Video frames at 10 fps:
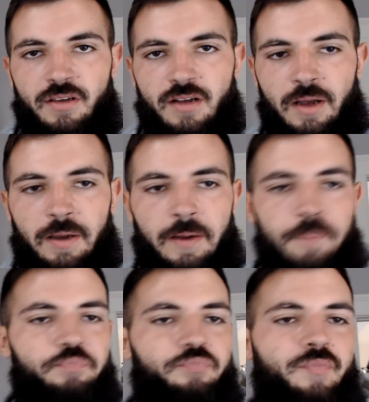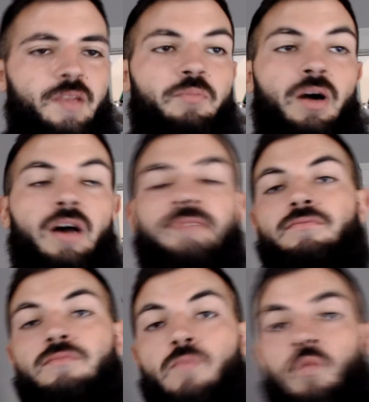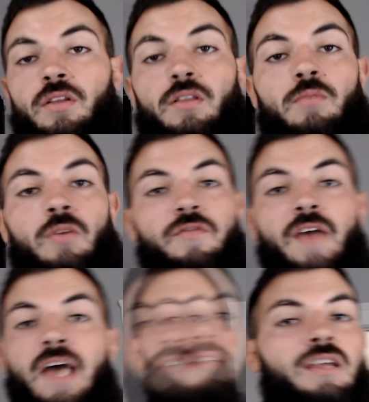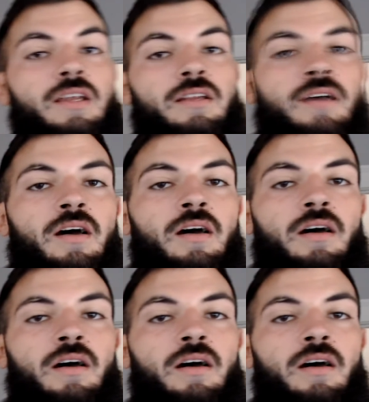But one of the more fascinating,